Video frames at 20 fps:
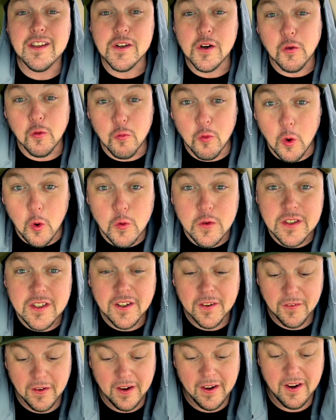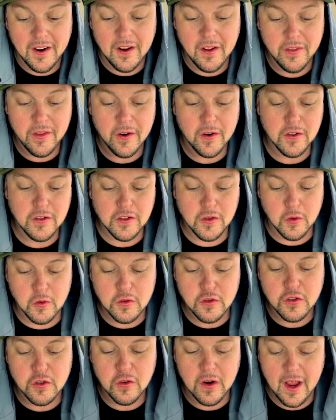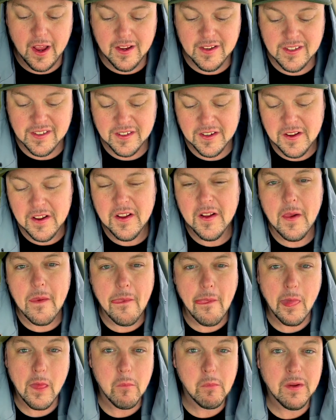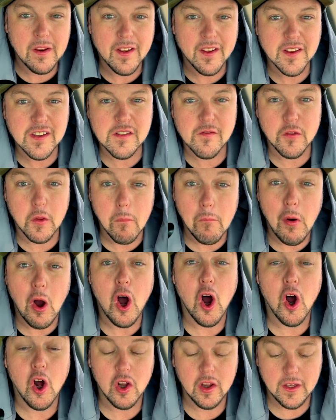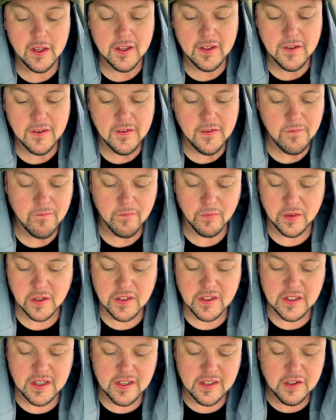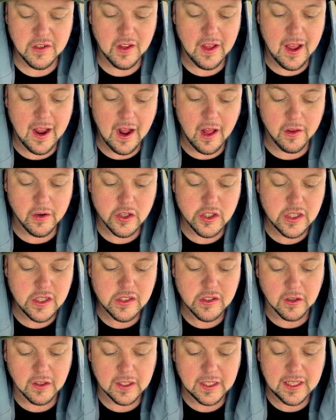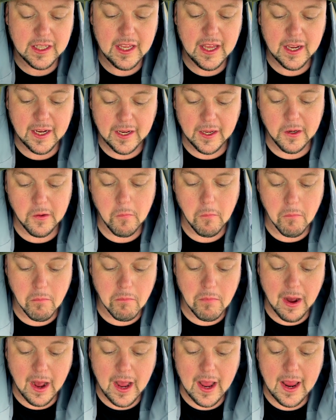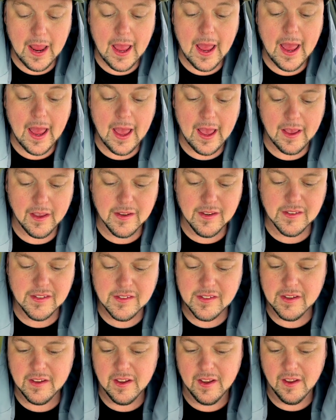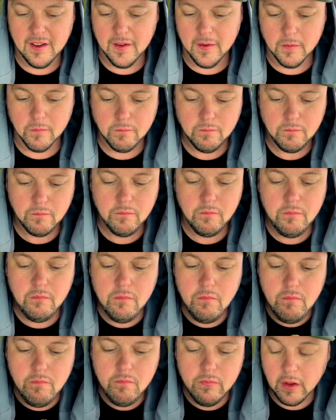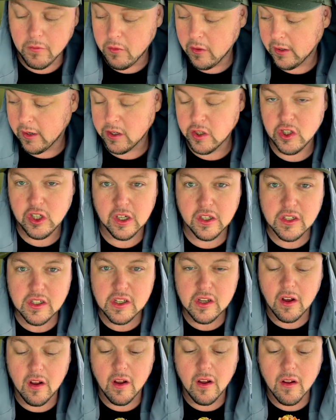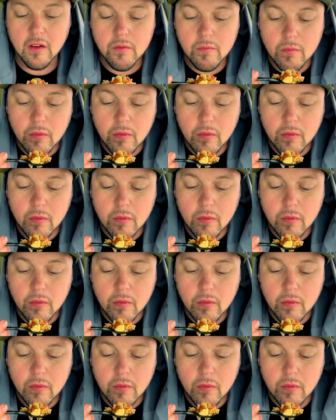are roasted right now. They are so stressed. Because of the pollen, the seasonal allergies are kicking my ass. I feel like I just saw